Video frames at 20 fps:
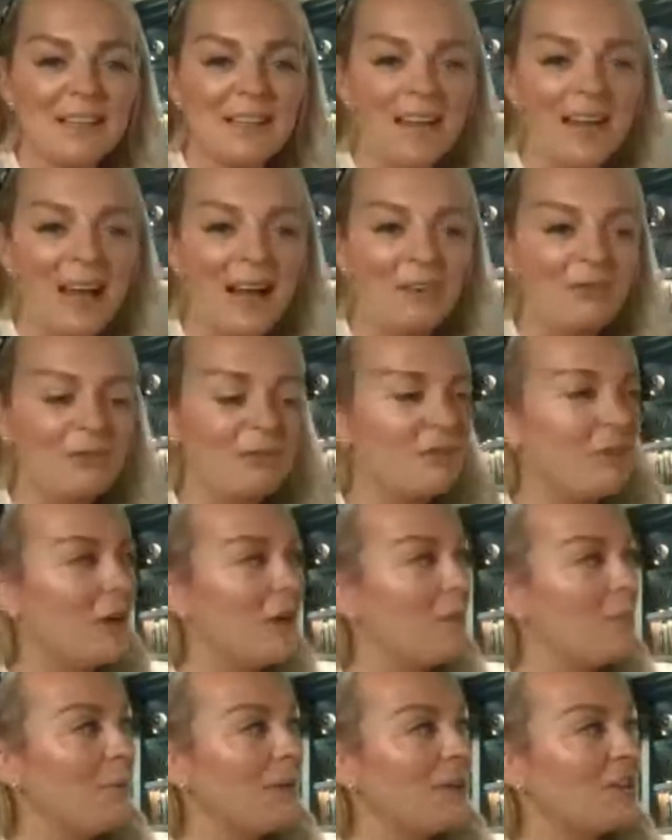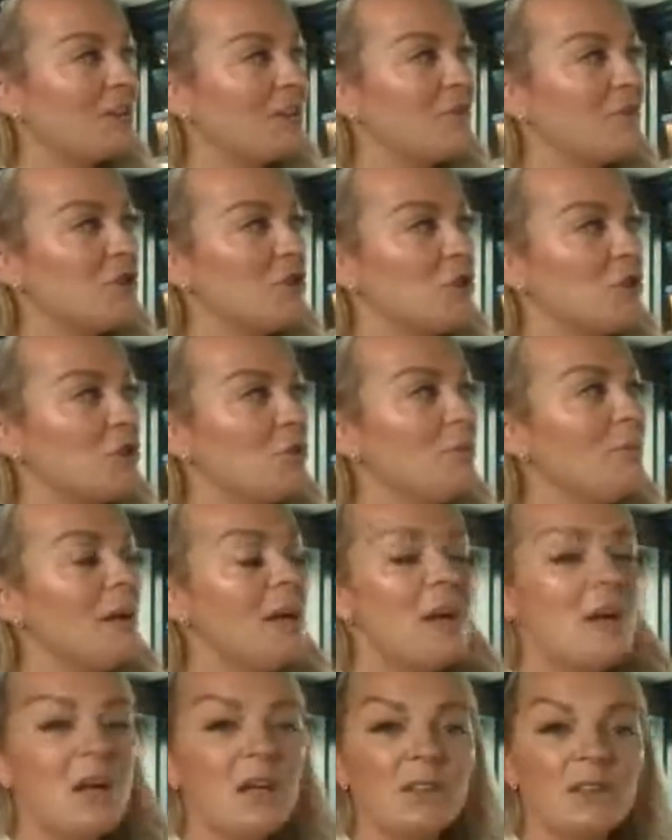seats I can have because of
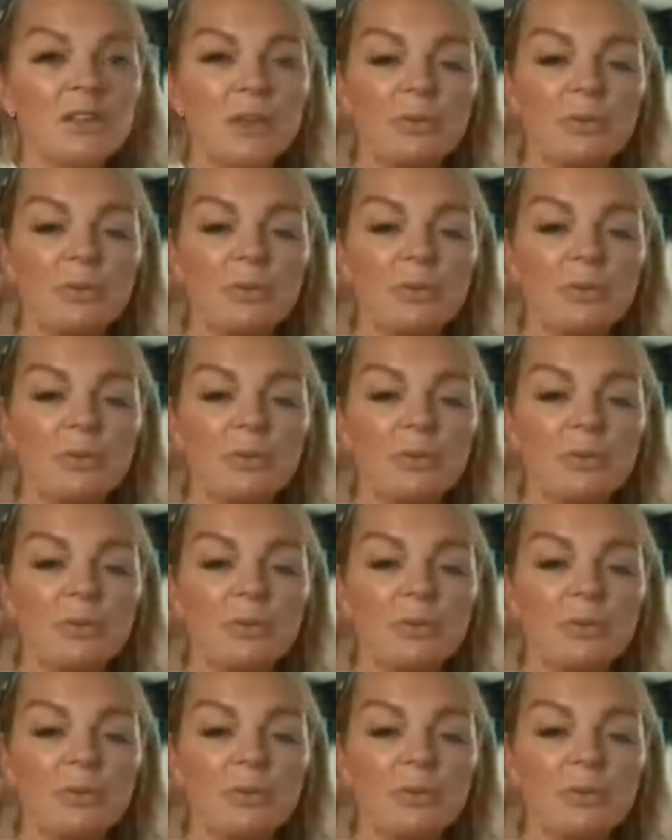Zoom.